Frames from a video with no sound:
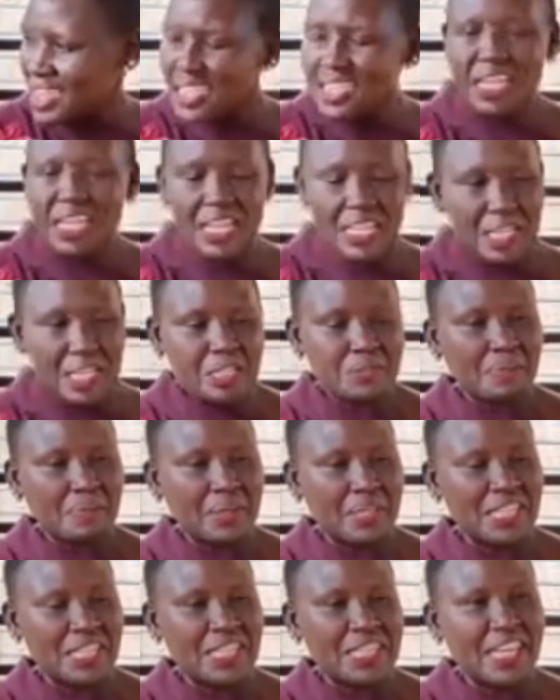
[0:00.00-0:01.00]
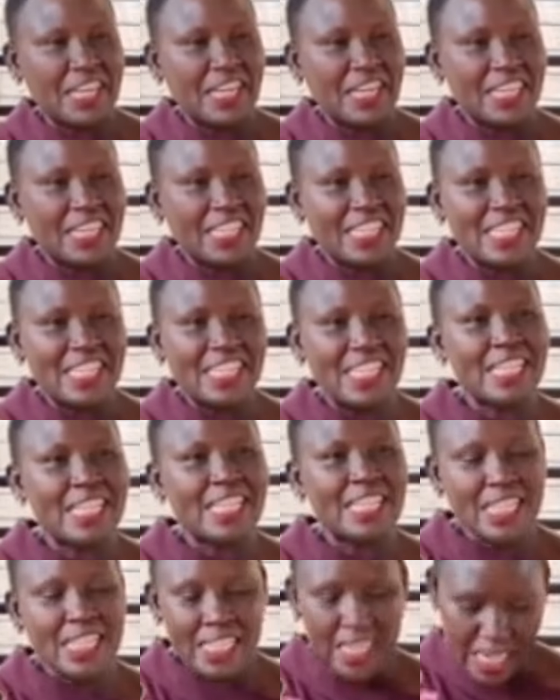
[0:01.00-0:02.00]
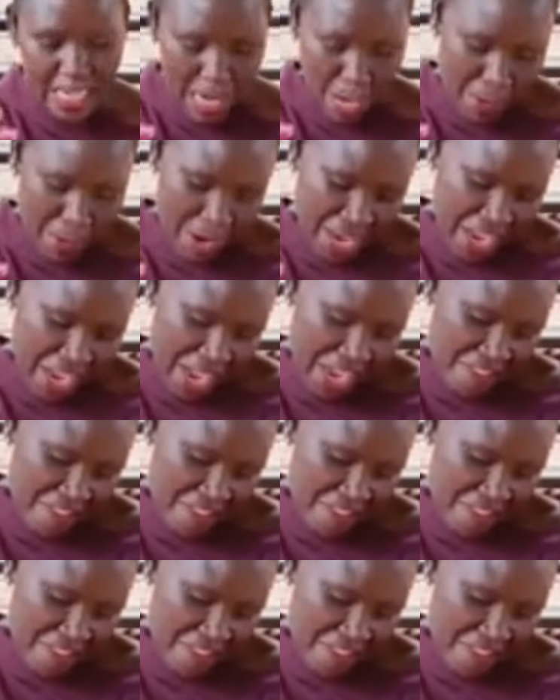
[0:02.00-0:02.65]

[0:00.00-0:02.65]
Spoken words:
This is a disciplined girl. Hii ninaweka